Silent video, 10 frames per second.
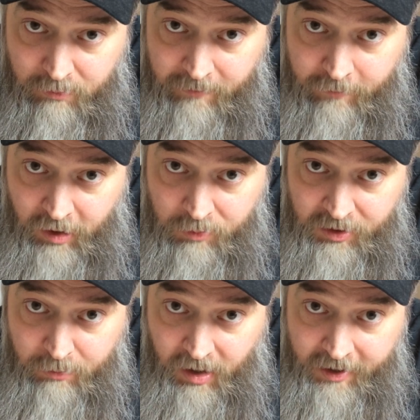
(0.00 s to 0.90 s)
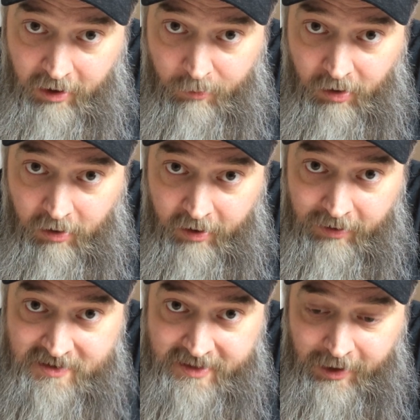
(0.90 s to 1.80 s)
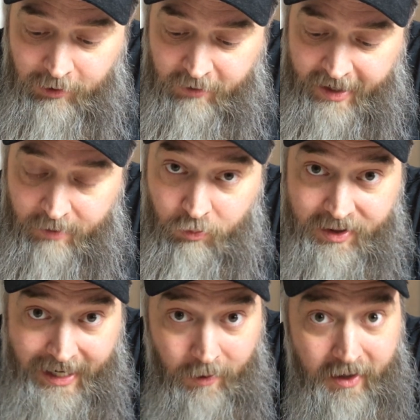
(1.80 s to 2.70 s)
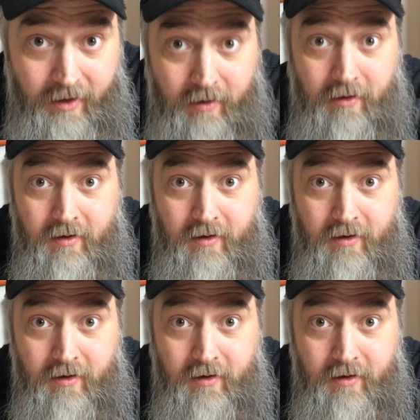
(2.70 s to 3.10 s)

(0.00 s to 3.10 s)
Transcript: Before I put the body armor on, let's take a look at him without it.